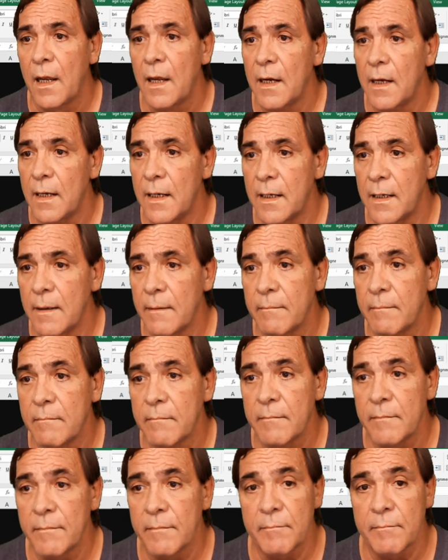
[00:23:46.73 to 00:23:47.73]

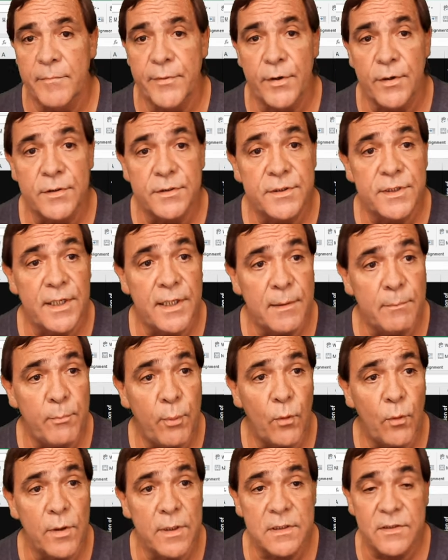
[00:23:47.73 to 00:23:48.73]
13
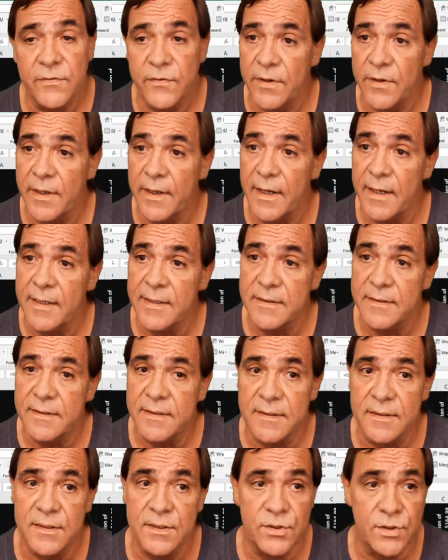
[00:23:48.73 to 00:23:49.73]
points for the
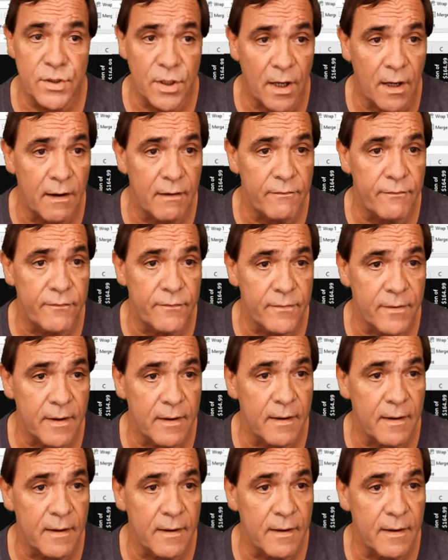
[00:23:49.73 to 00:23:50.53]
Asus TUF